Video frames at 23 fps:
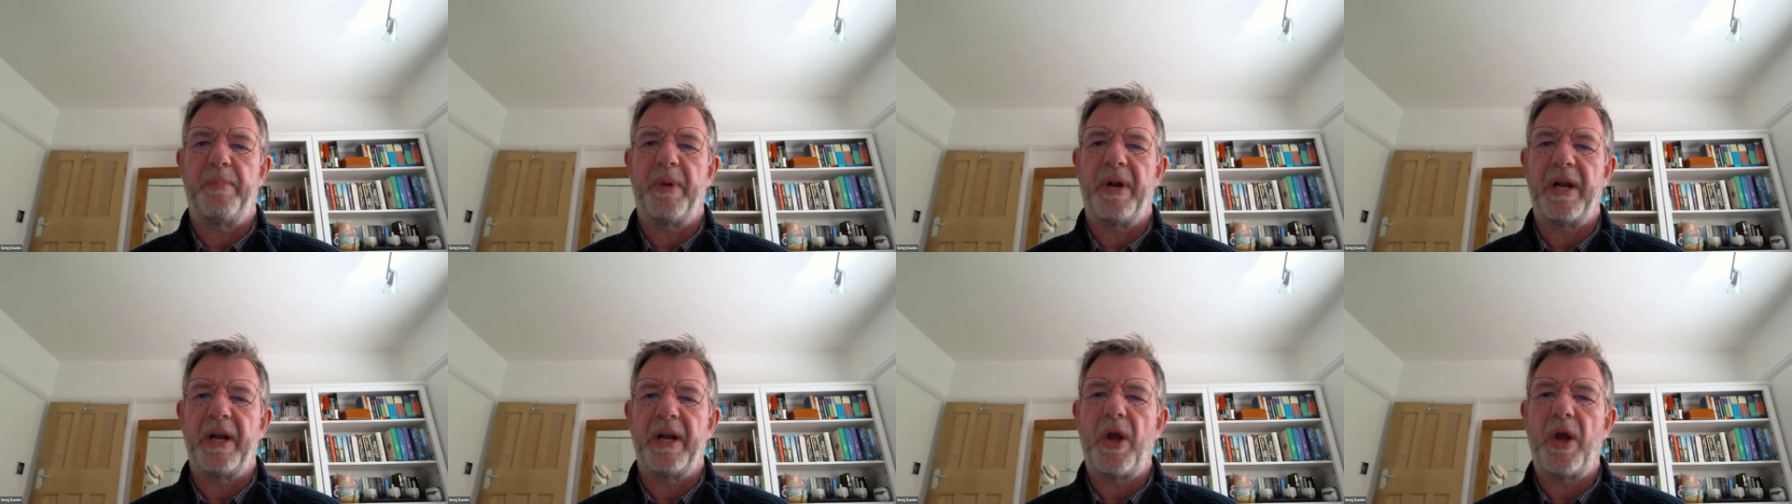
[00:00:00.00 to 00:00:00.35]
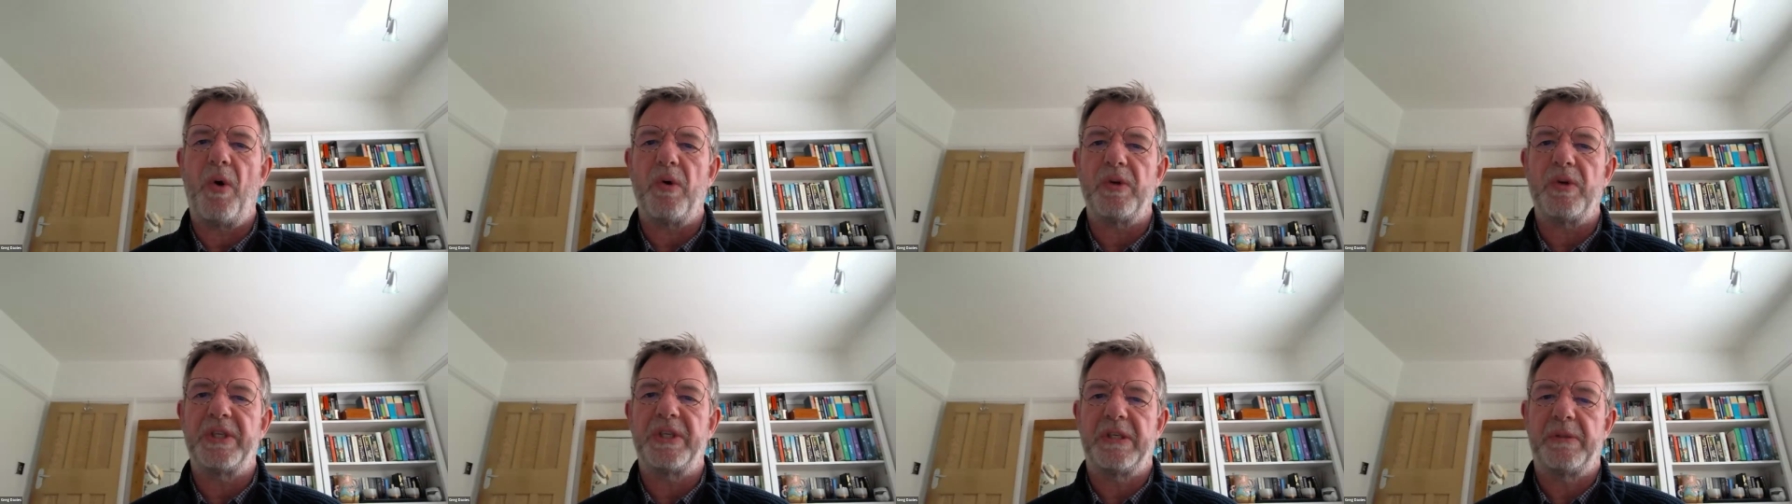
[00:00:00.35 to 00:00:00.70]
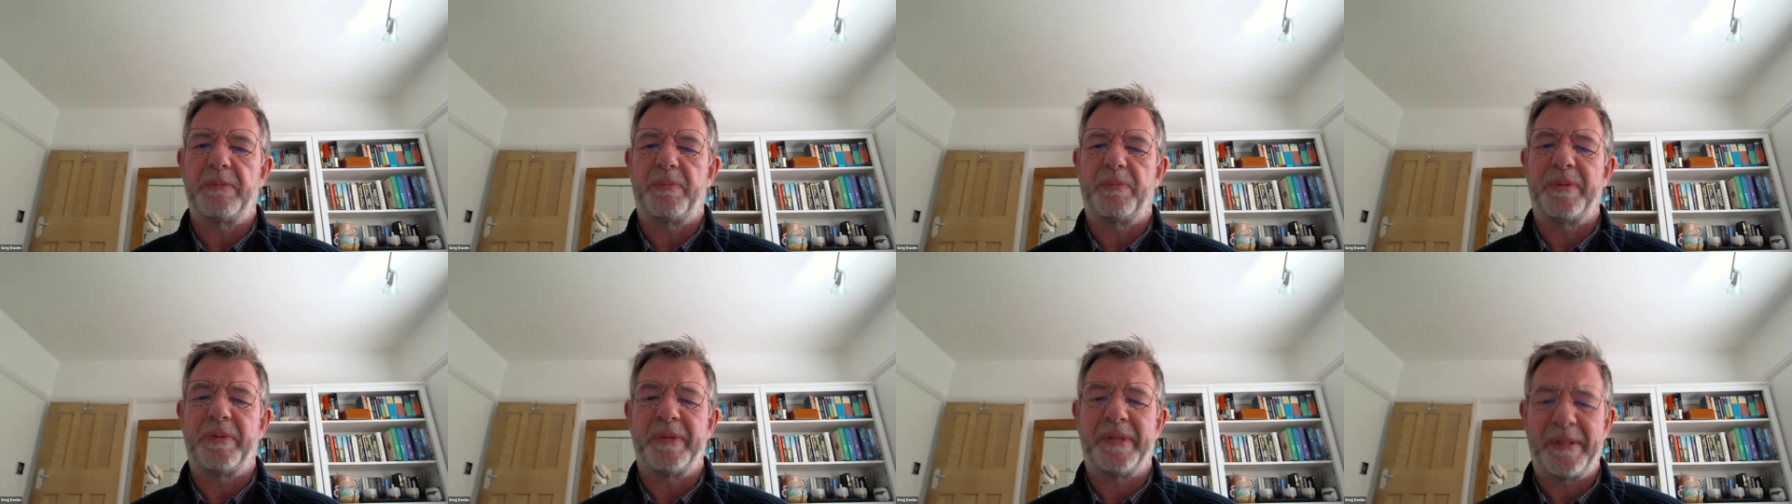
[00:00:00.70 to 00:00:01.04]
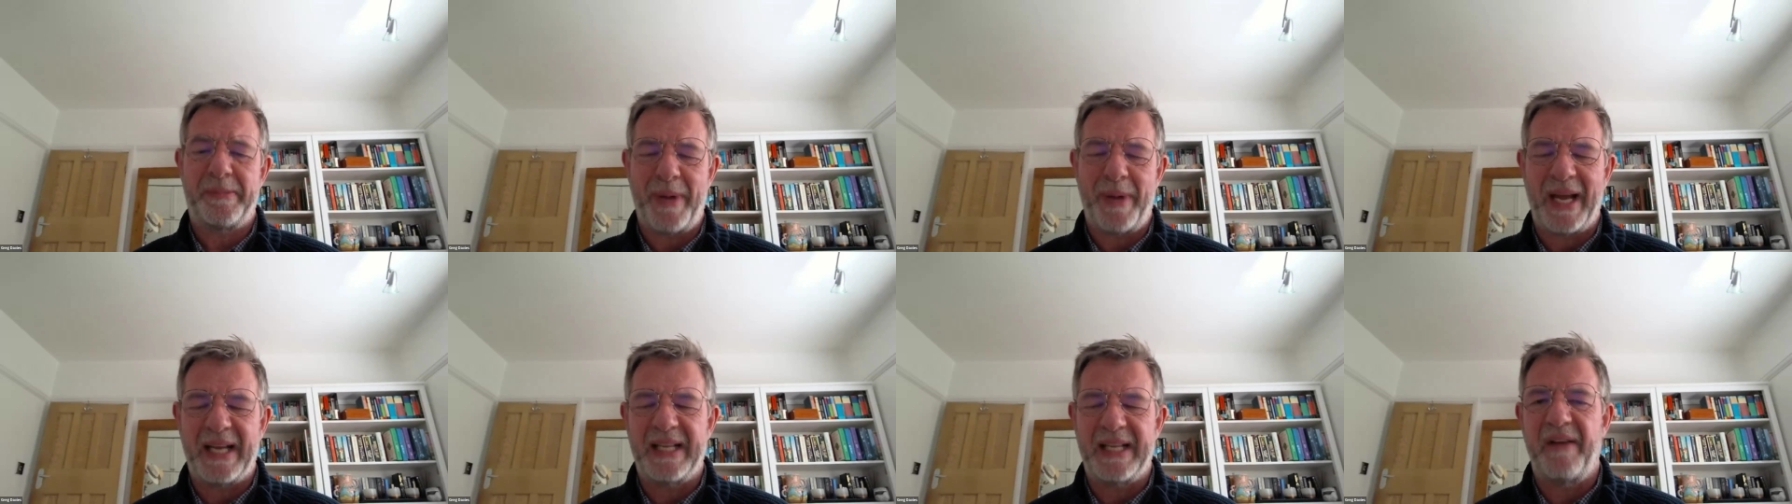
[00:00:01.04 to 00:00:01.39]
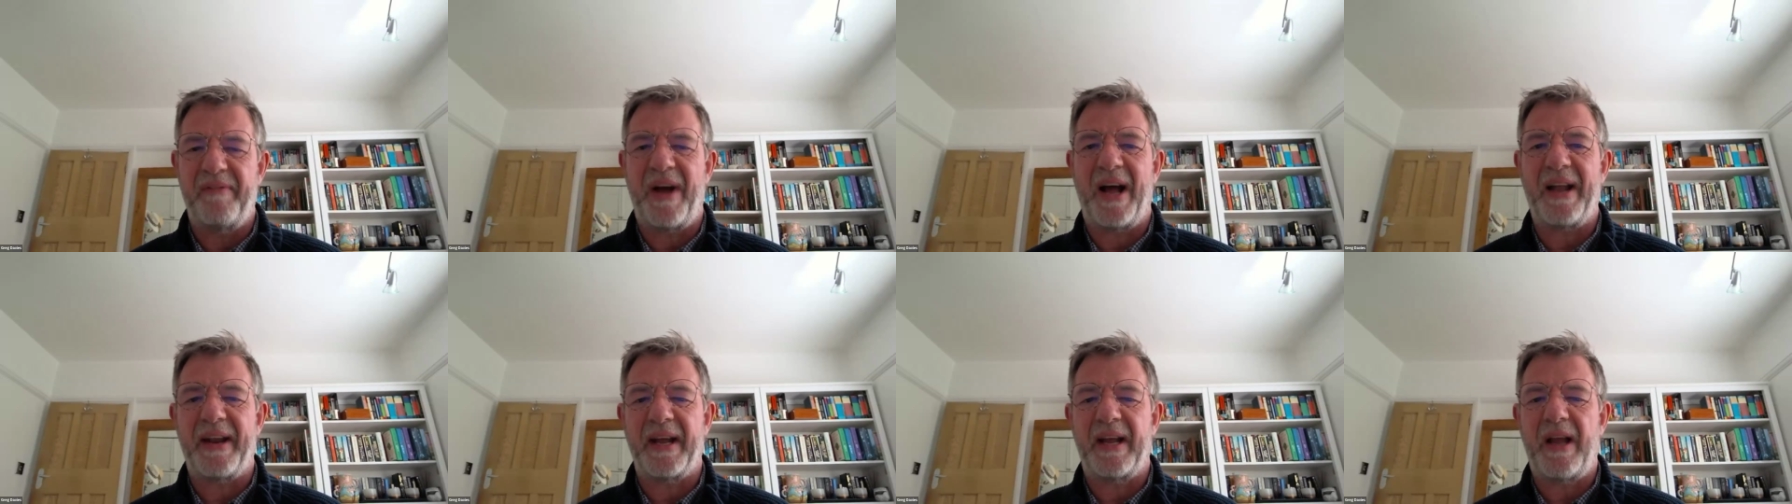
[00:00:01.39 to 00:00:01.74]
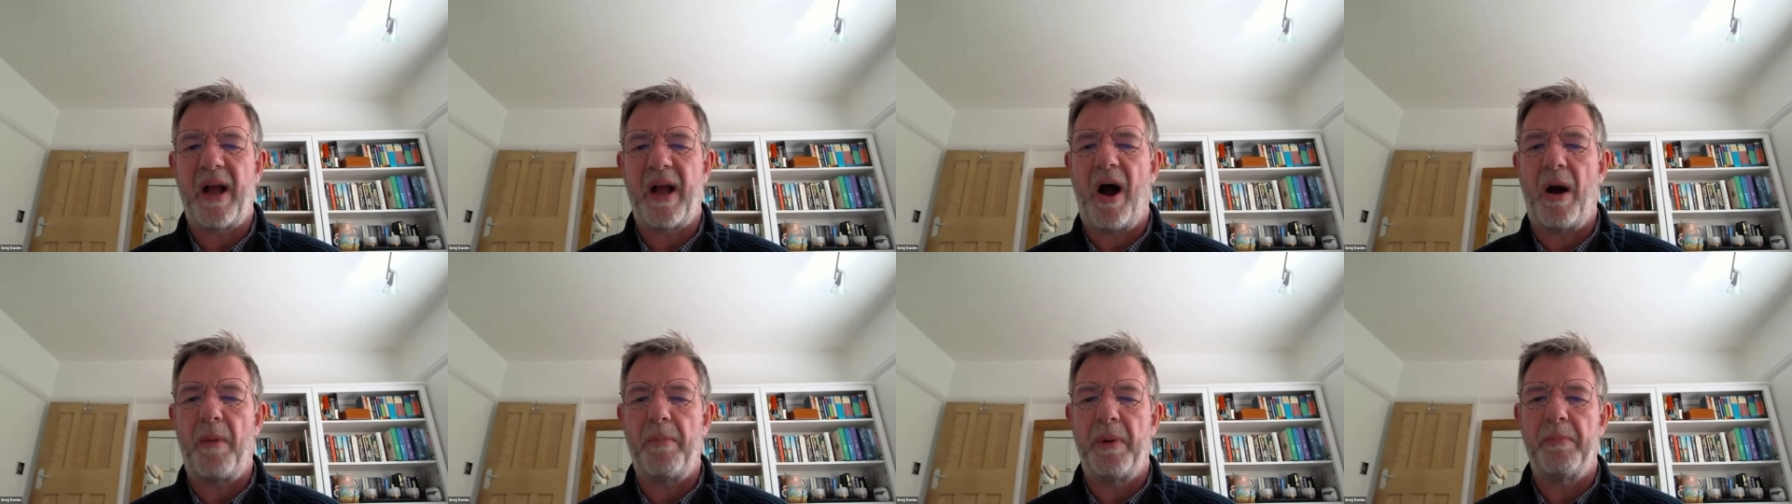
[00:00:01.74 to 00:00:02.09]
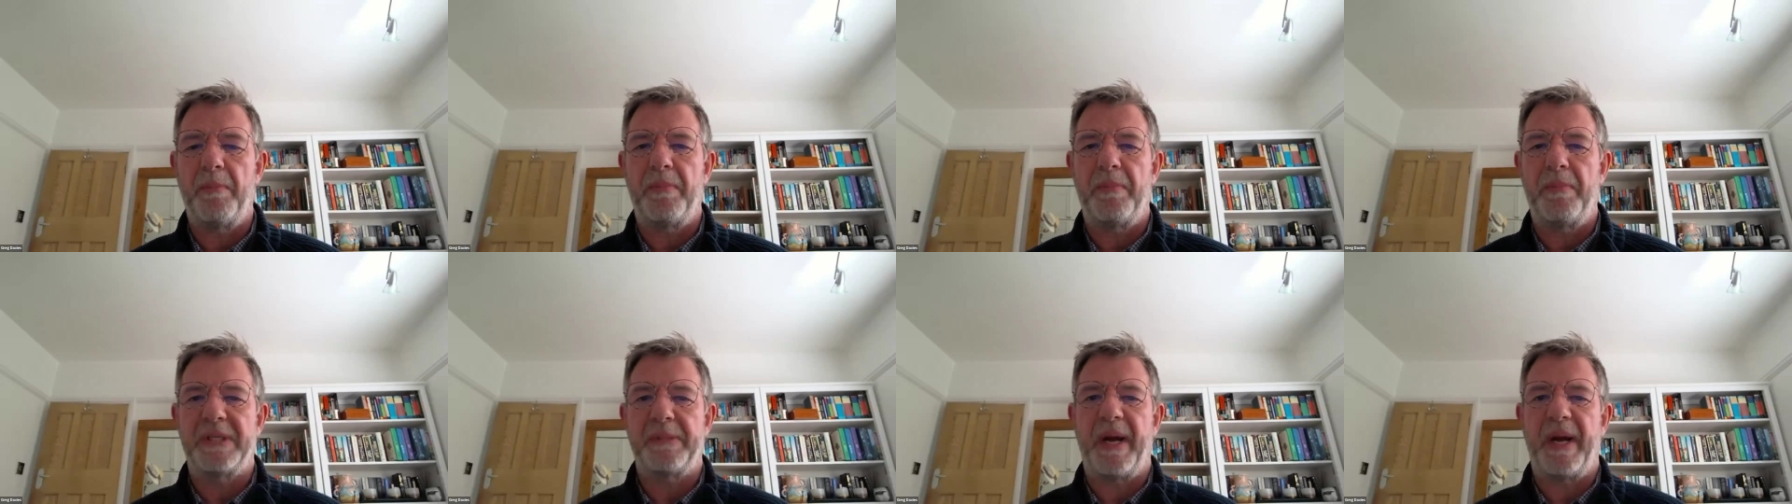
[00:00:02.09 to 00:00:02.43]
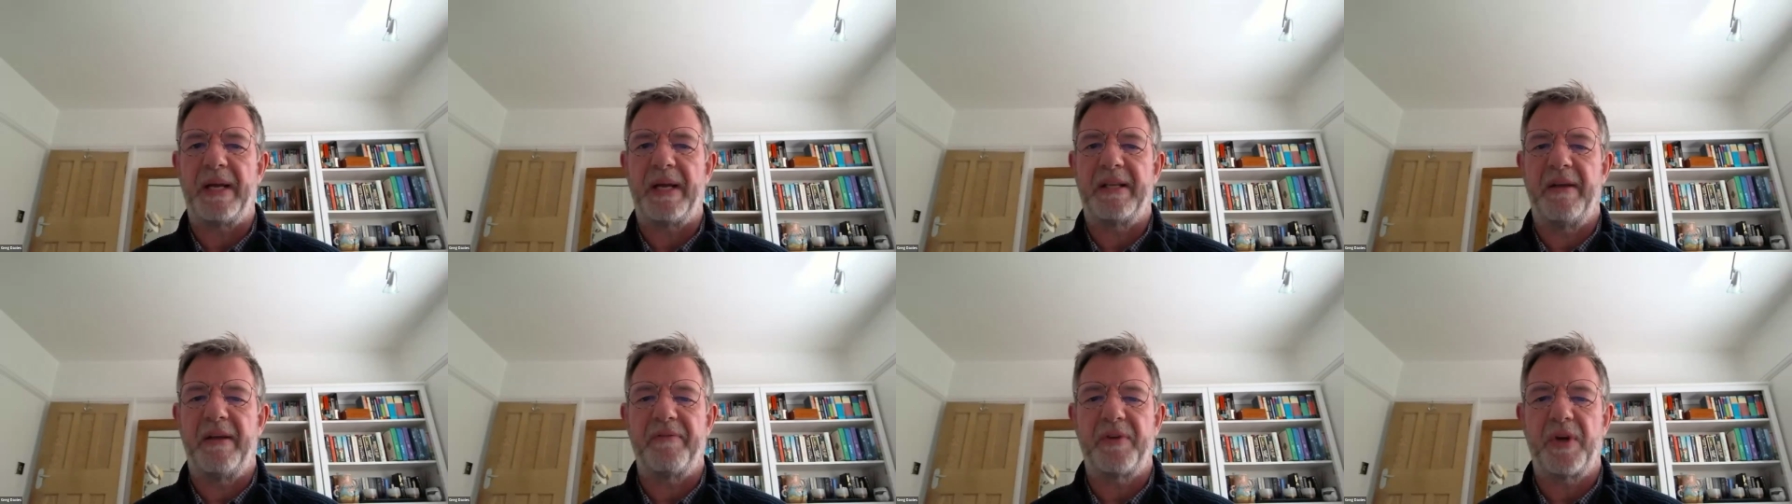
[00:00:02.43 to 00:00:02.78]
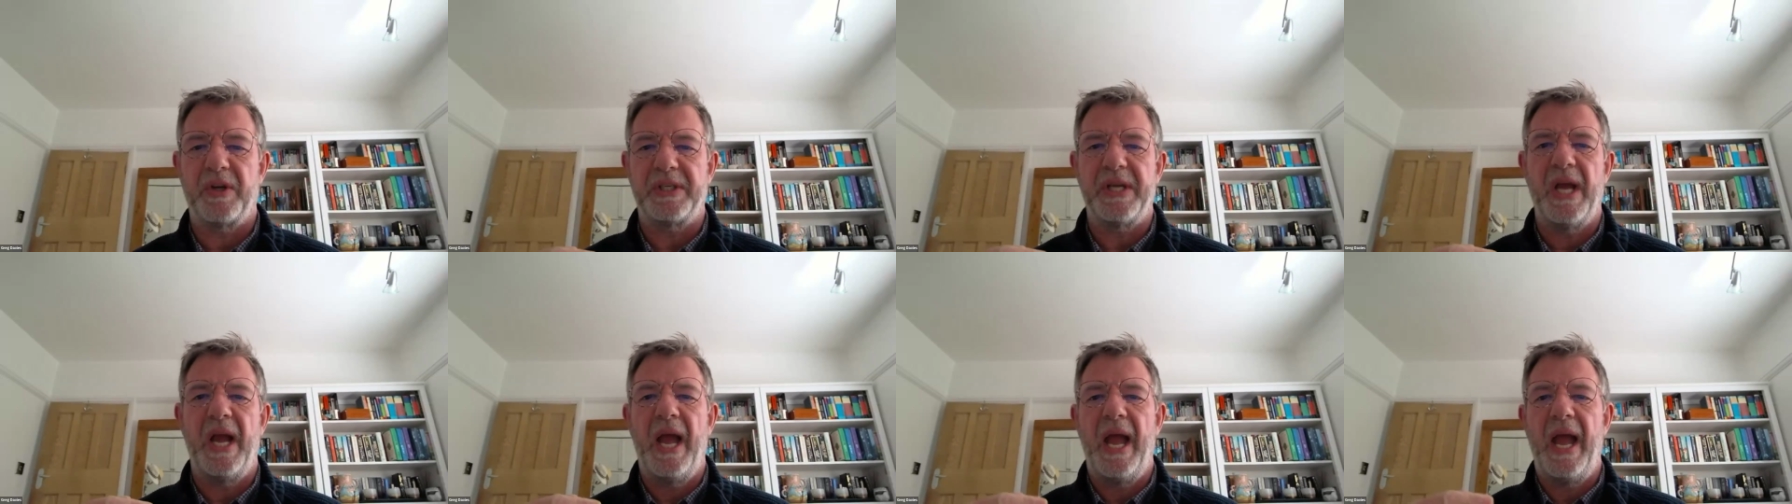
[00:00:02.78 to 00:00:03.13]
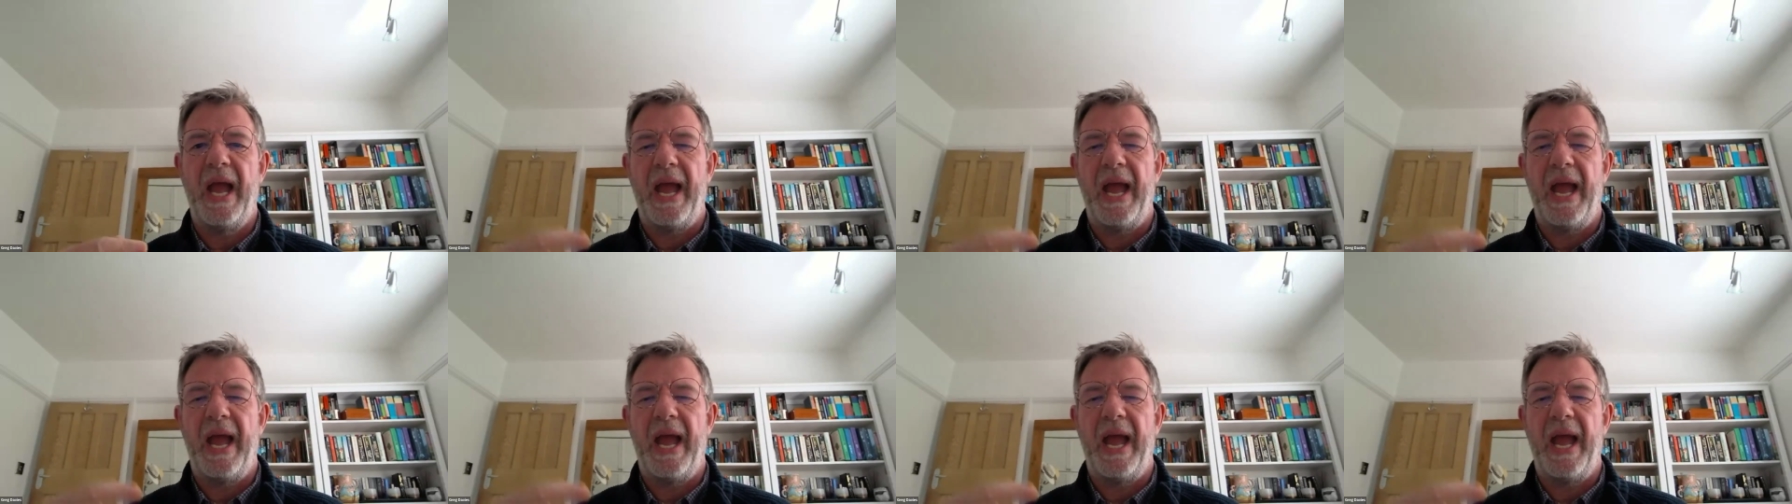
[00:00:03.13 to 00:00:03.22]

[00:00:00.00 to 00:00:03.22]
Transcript: but a cost perspective and a carbon perspective, because